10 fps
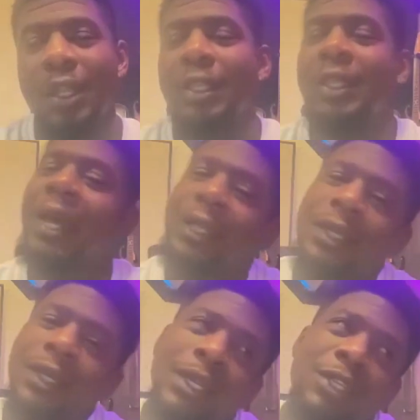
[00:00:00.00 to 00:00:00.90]
The
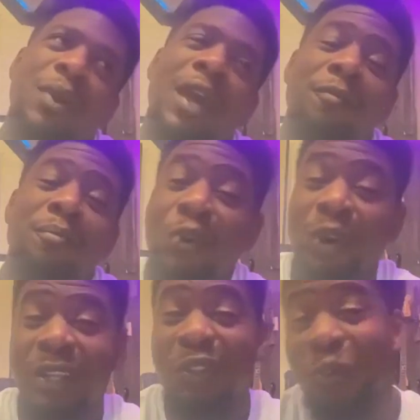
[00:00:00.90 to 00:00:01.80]
likelihood that you have more
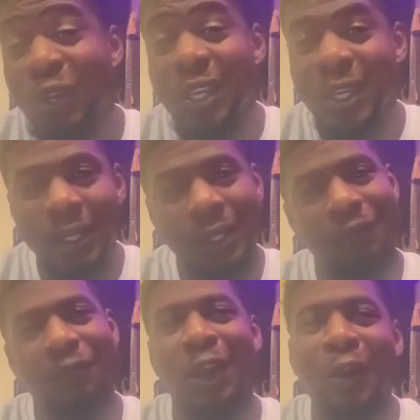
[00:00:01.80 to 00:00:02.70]
than 3
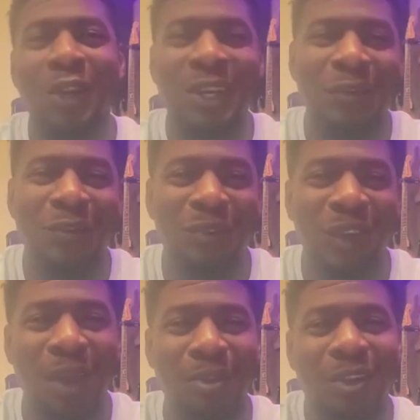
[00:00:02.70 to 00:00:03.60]
very different
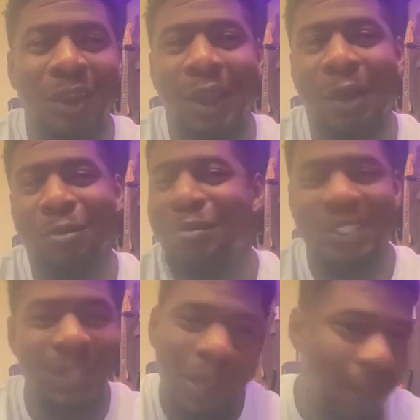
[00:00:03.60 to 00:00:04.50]
vibes on your album is
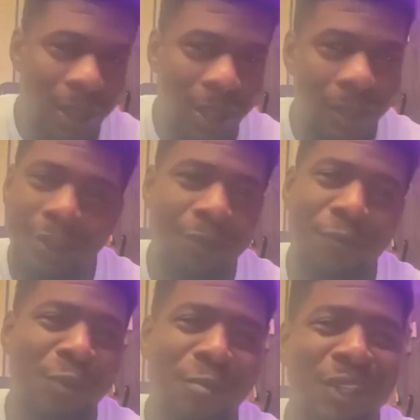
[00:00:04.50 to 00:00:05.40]
not high. You
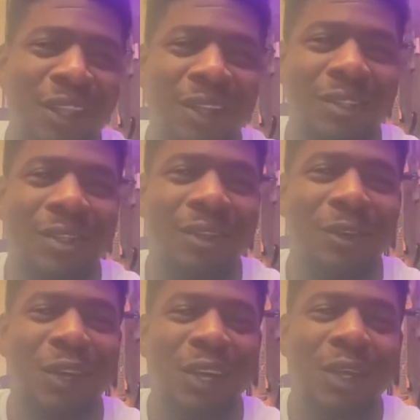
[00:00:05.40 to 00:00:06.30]
feel me? Like, so
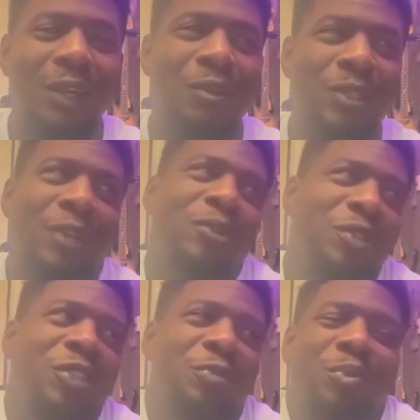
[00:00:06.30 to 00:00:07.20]
he was like, "You should
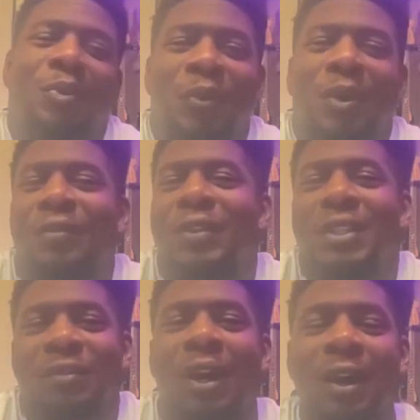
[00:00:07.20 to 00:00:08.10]
just put one of each
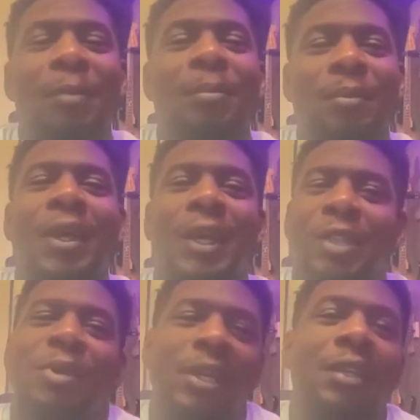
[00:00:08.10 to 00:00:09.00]
vibe at the
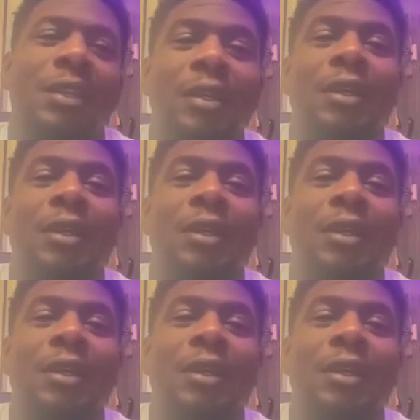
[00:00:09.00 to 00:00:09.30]
beginning